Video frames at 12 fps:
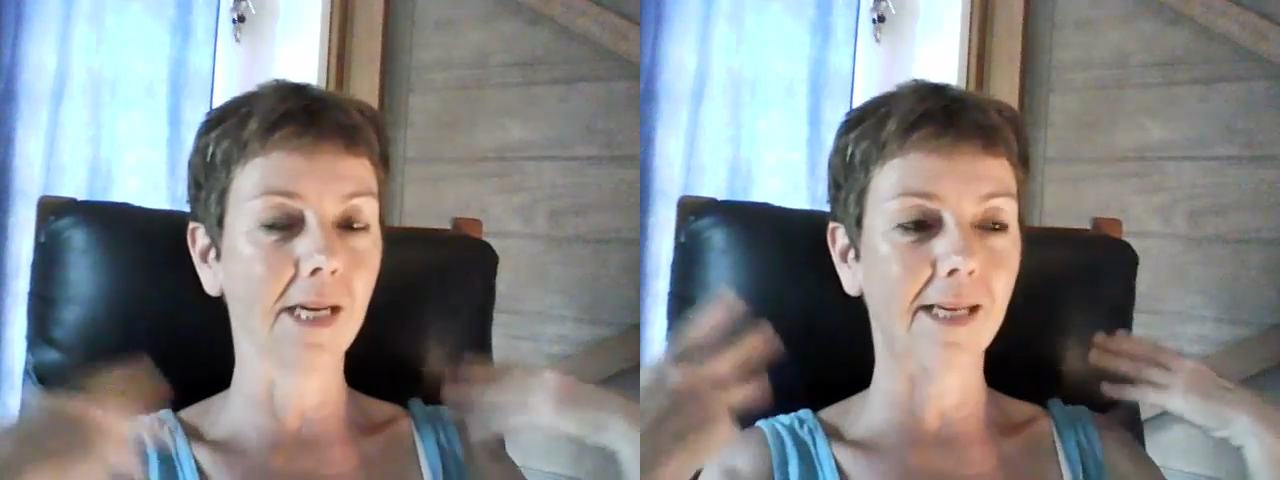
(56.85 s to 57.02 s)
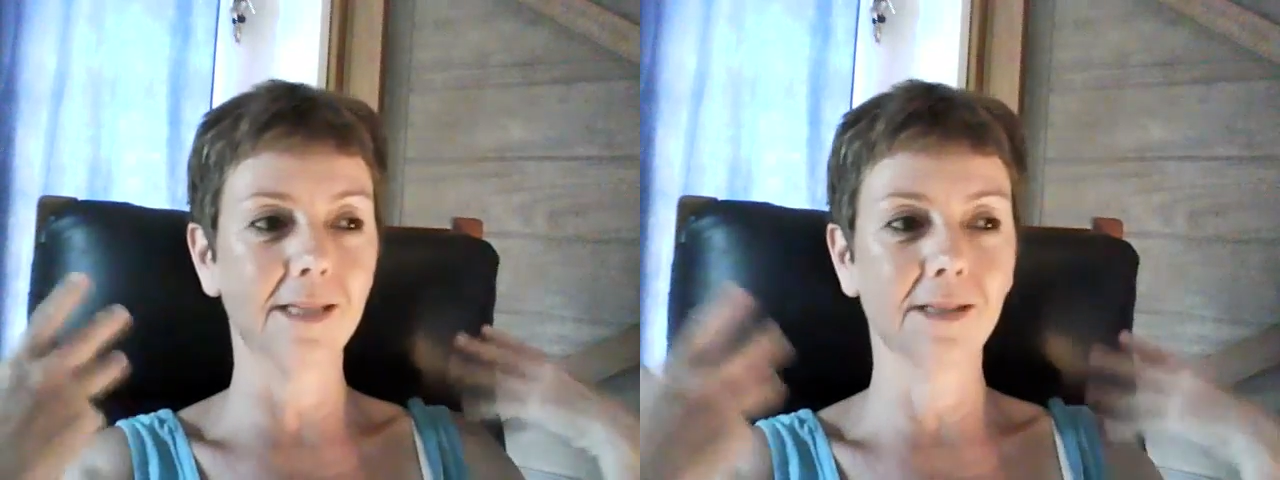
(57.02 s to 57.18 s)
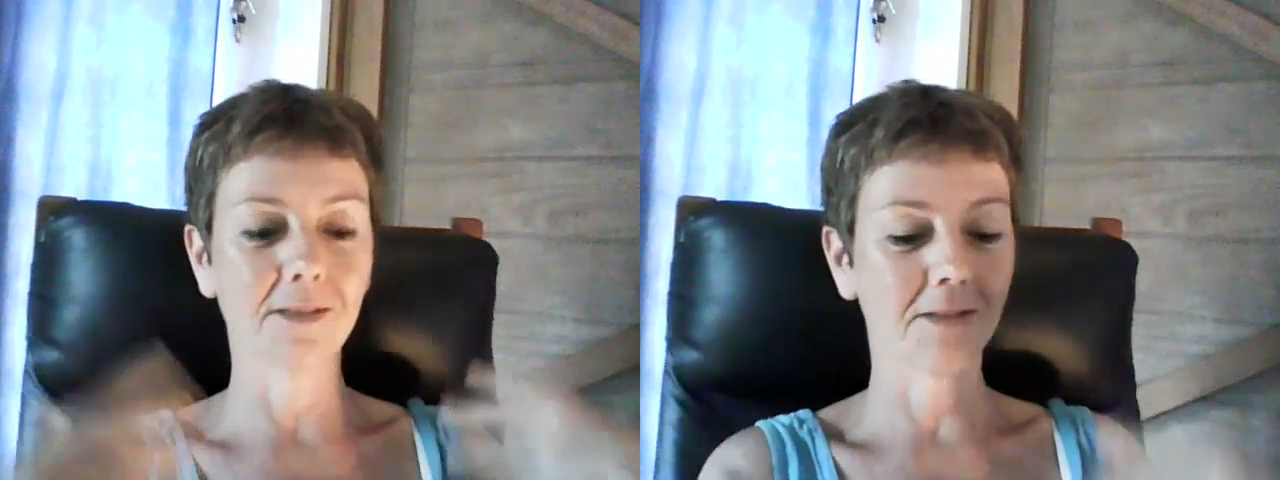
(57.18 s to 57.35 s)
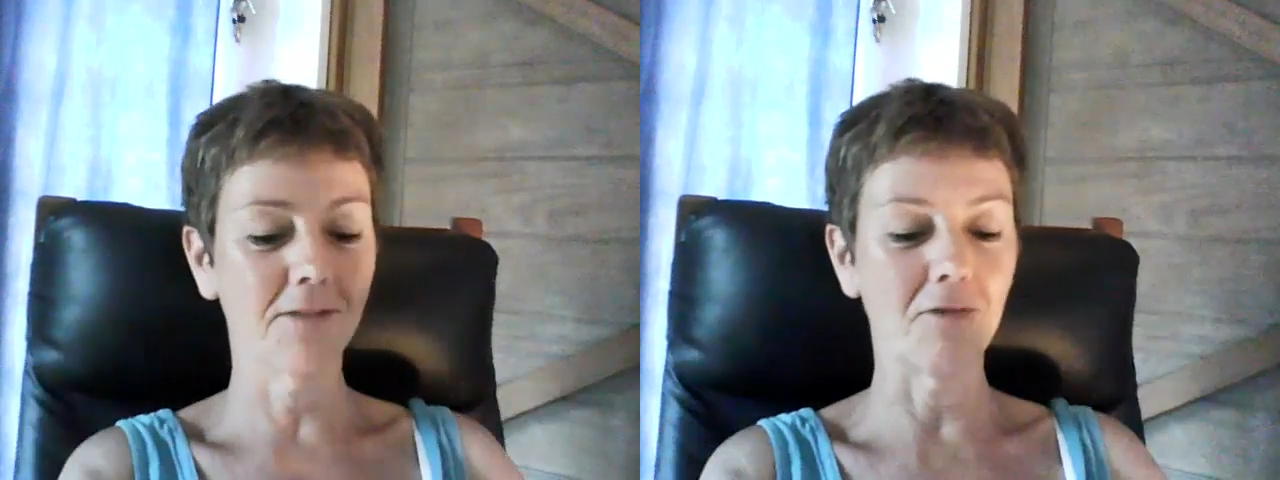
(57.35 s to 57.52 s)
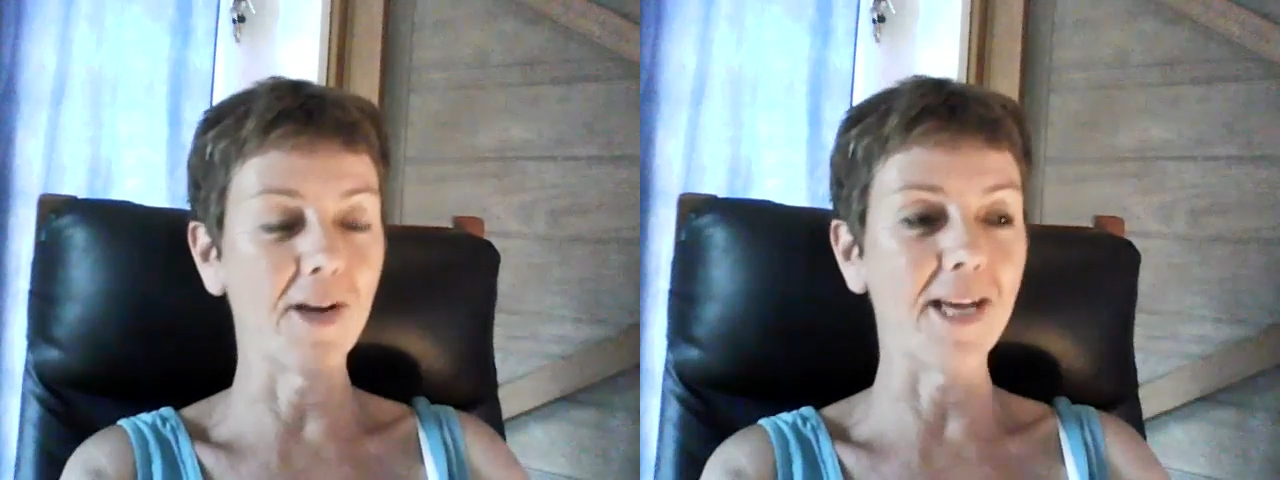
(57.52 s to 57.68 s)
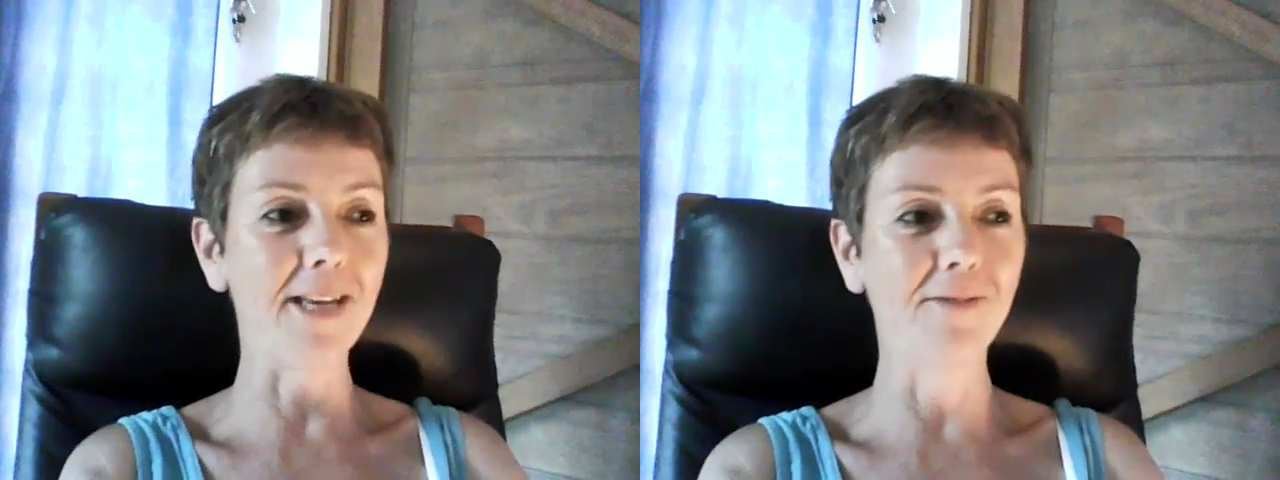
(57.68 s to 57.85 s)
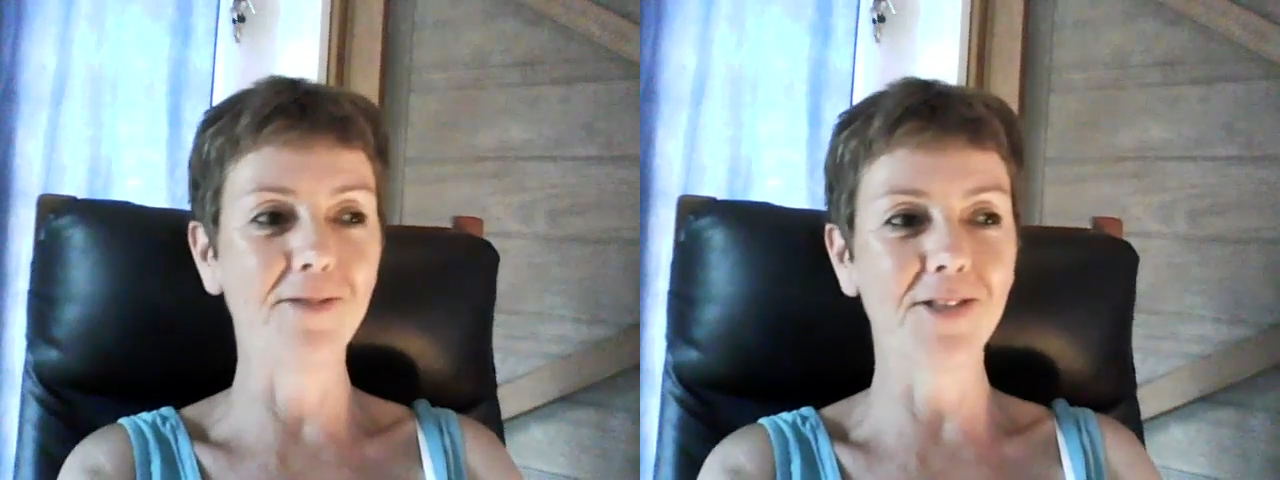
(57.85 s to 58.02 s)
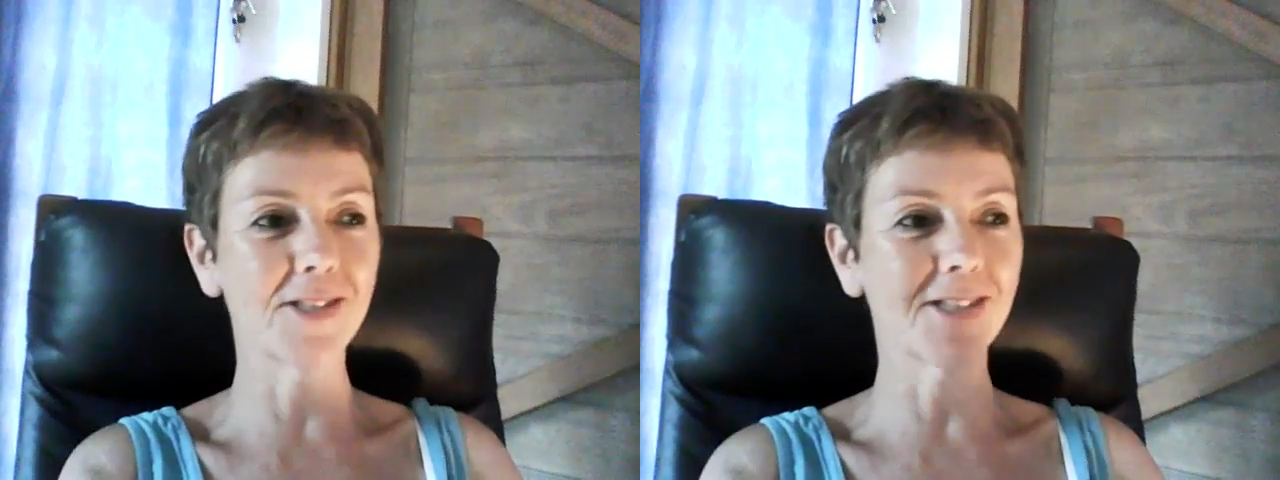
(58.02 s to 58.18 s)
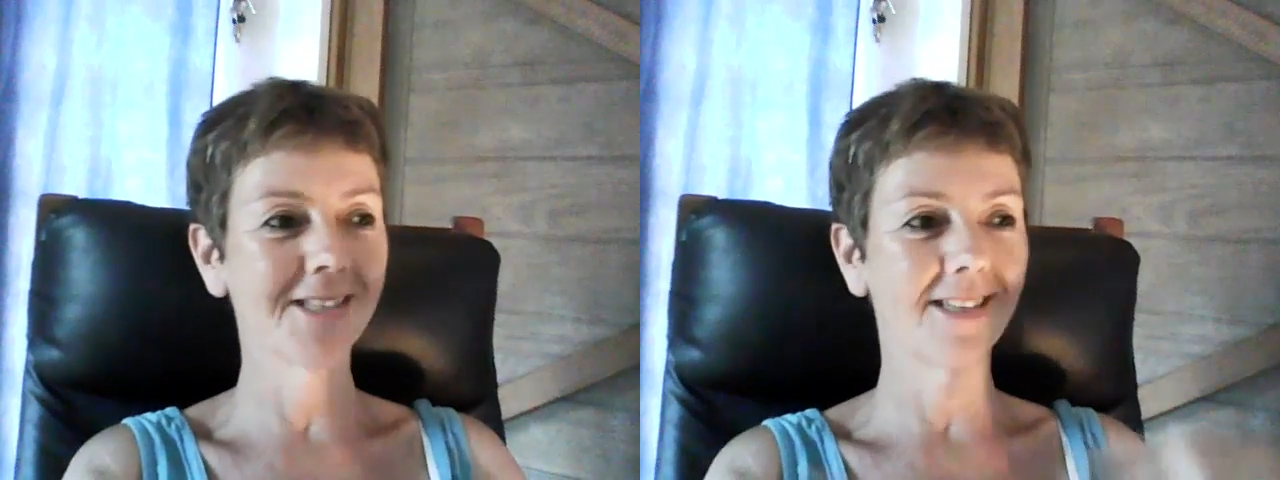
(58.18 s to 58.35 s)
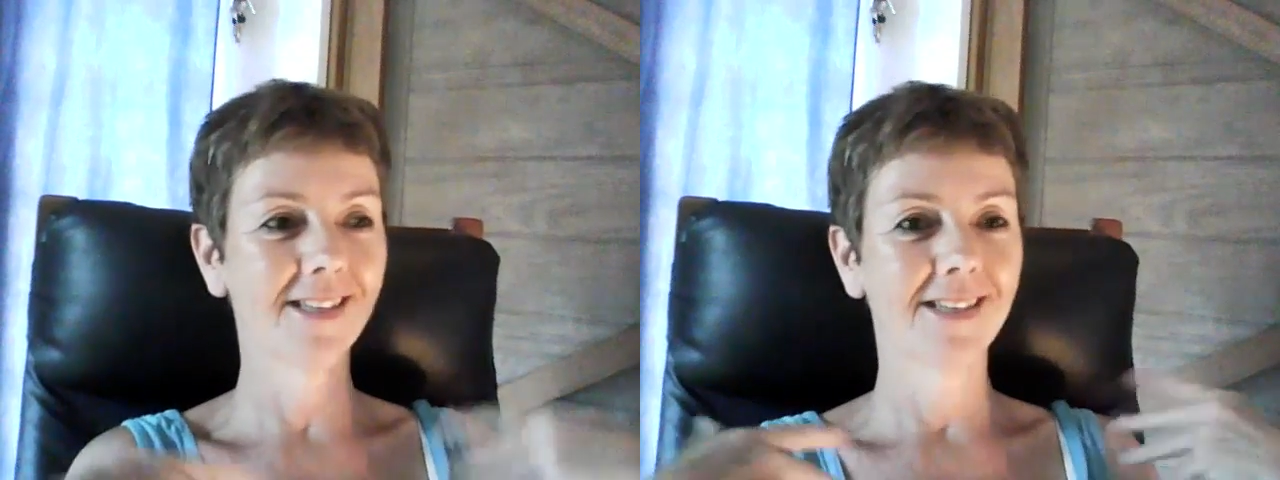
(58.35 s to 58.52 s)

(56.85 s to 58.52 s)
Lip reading: like waves.